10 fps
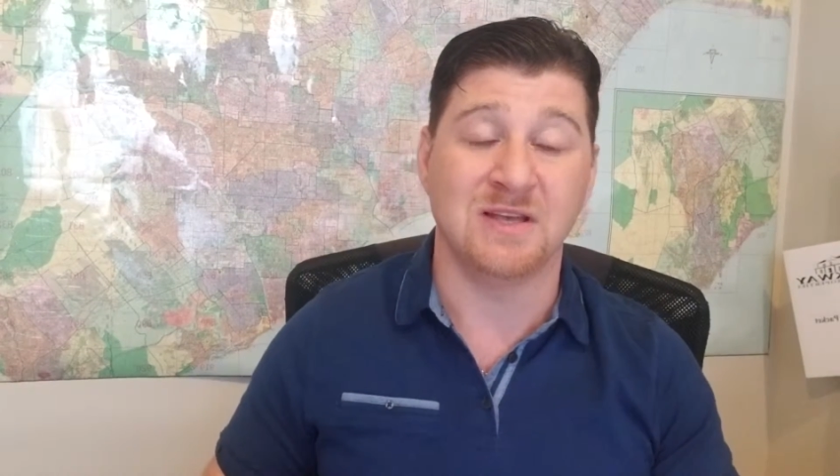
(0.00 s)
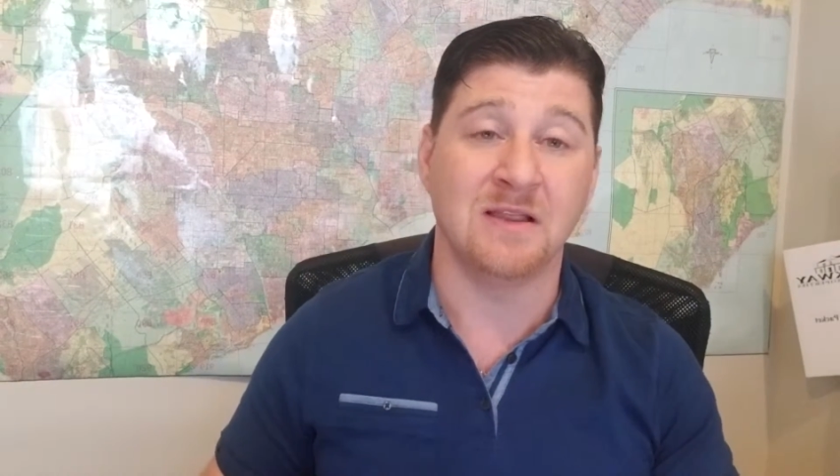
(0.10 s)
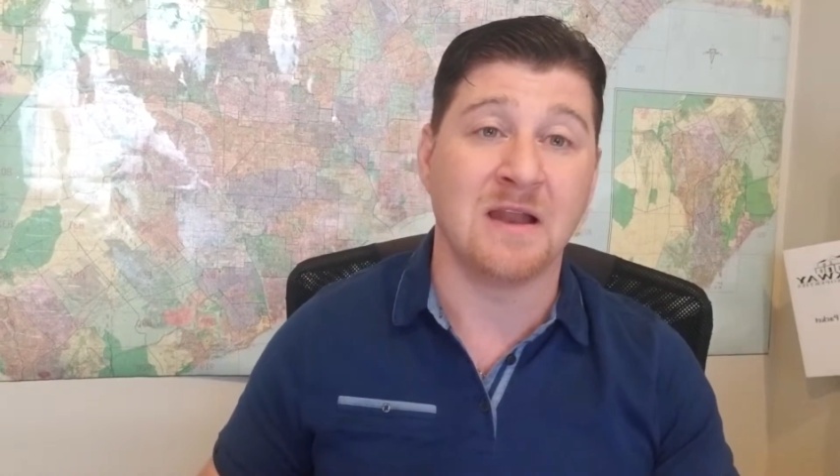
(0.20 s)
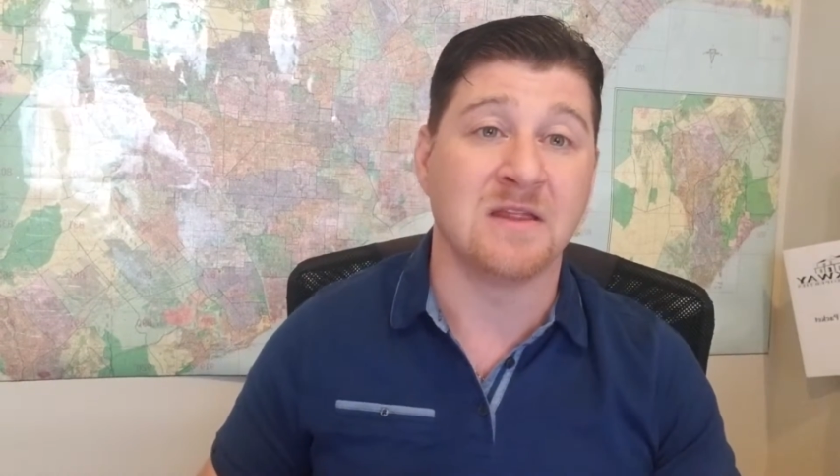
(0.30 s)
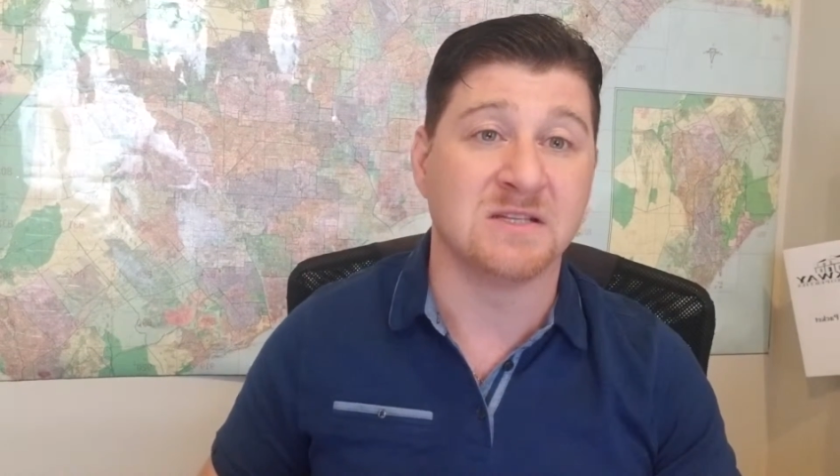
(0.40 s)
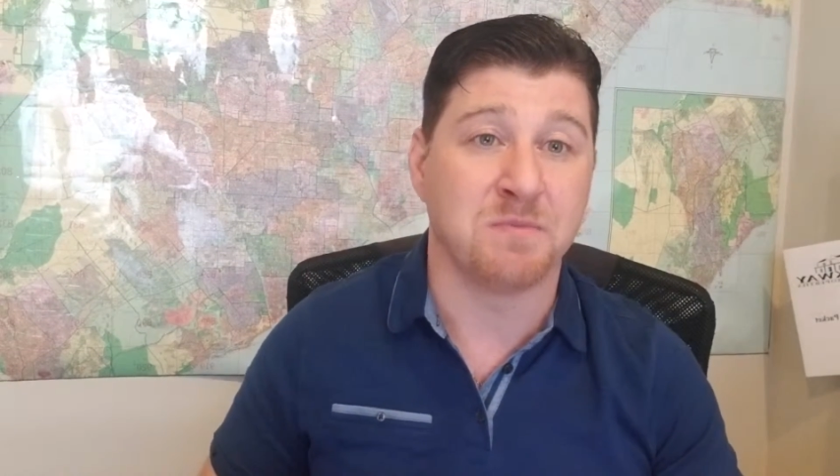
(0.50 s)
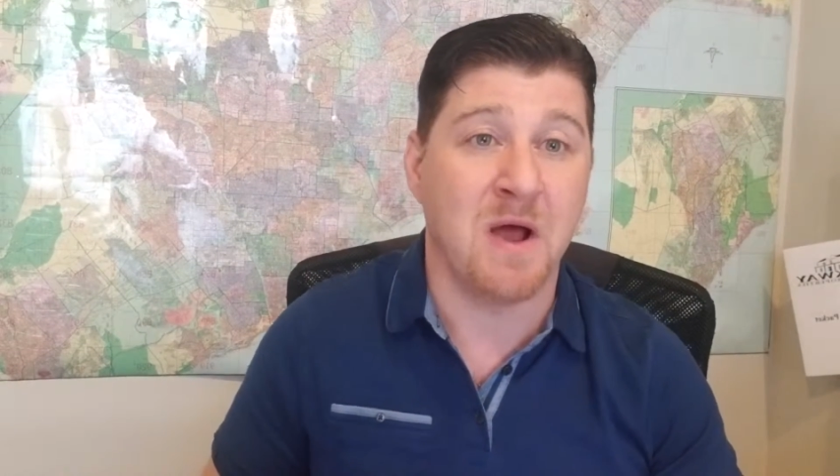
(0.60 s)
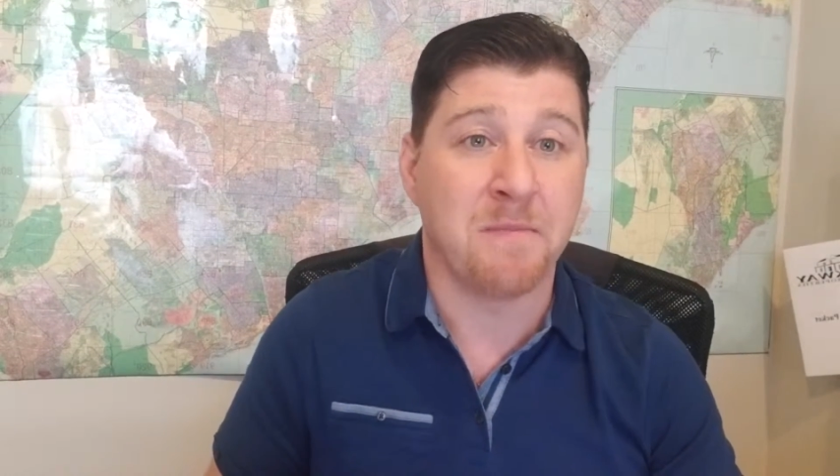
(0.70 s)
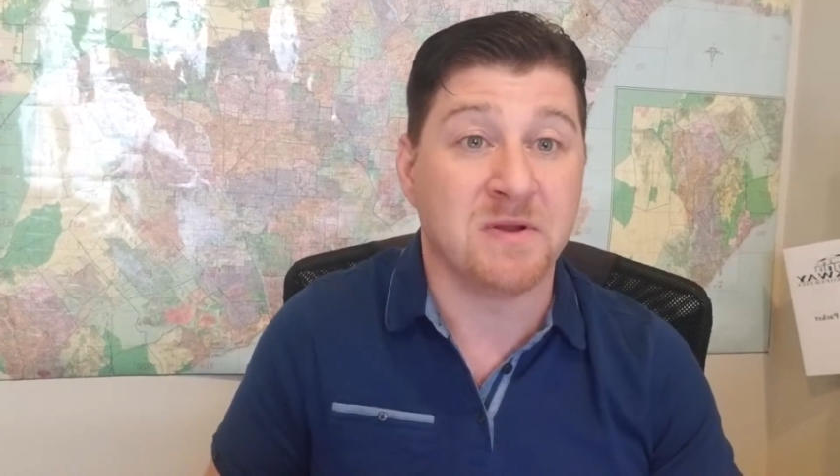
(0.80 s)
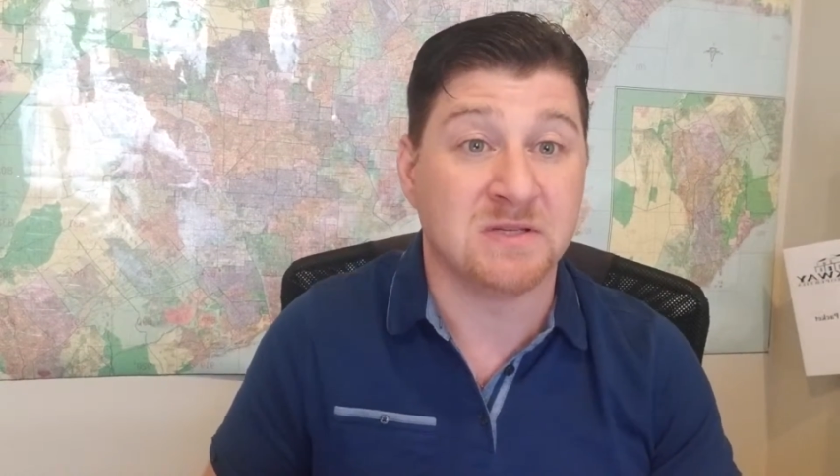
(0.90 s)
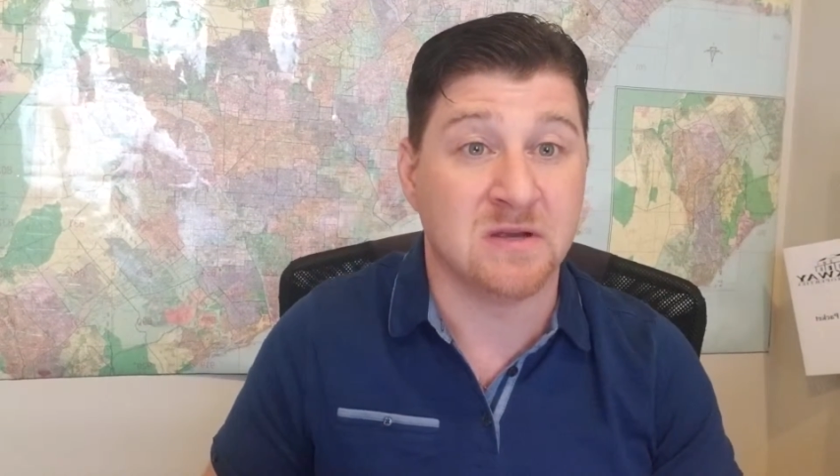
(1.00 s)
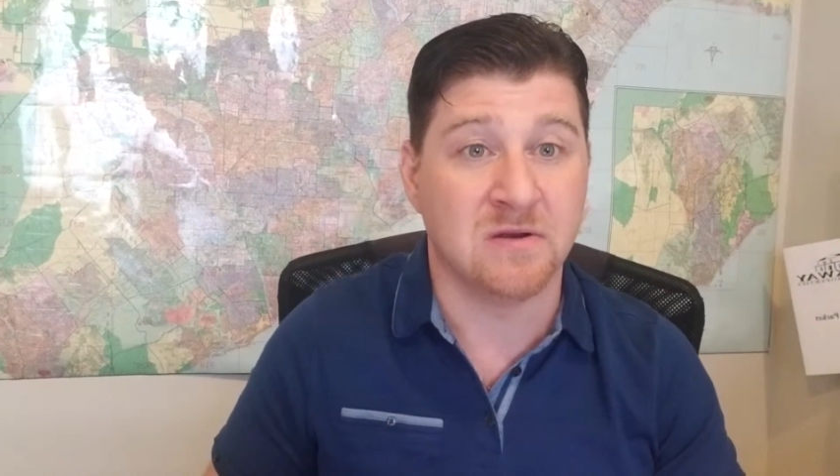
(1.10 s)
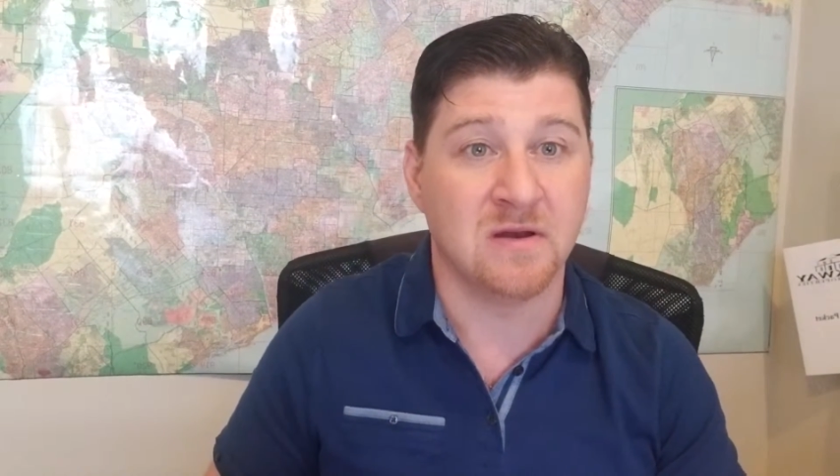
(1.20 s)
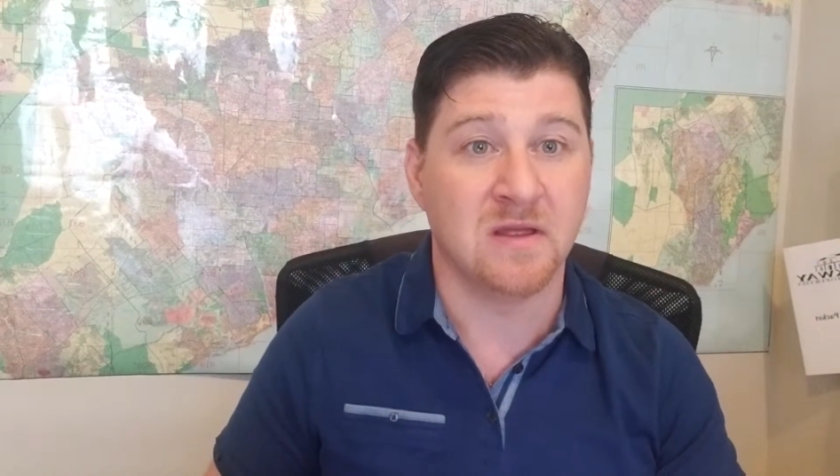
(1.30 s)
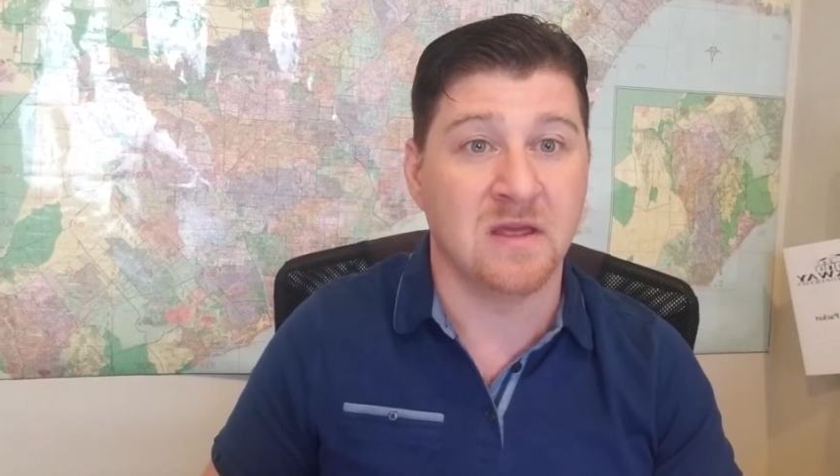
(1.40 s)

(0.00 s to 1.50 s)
see a lot of these properties here